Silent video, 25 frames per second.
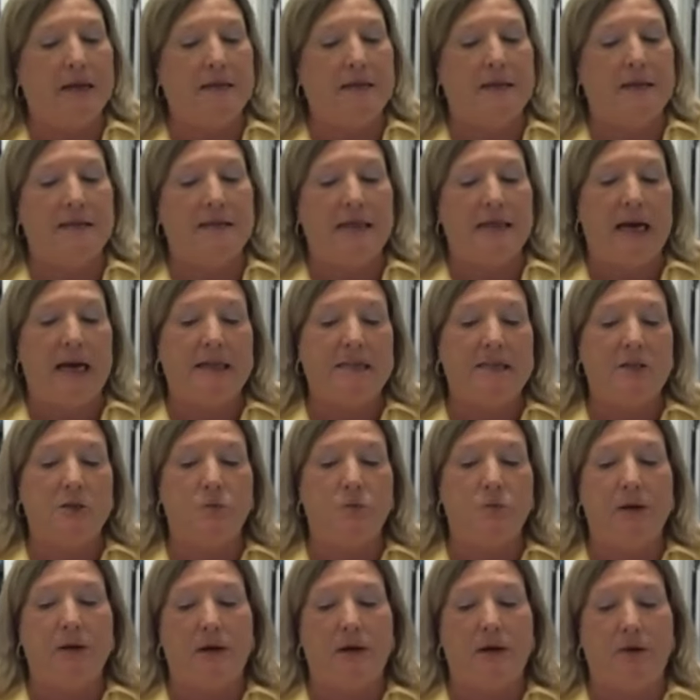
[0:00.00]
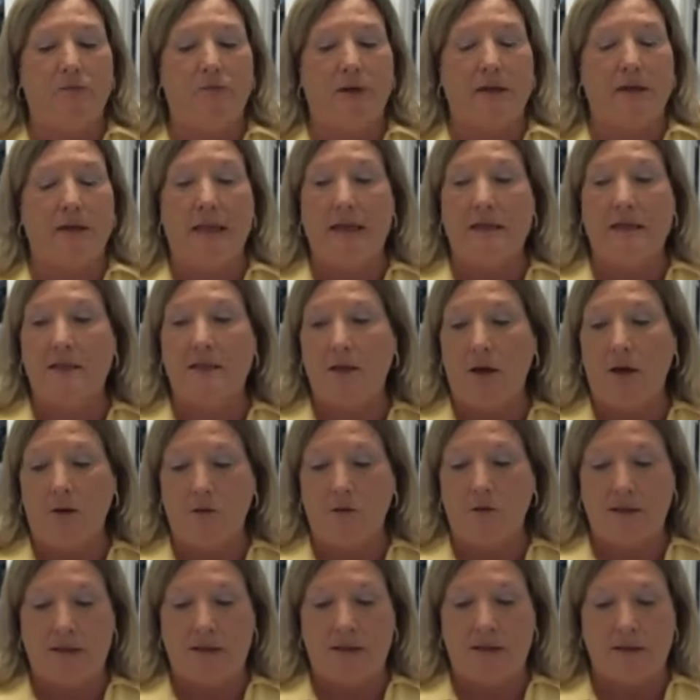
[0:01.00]
a disaster recovery less
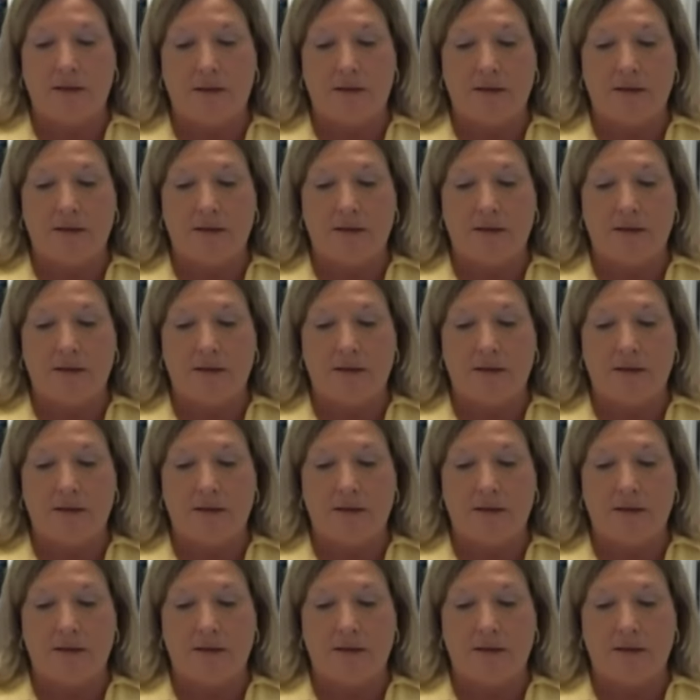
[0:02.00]
daunting.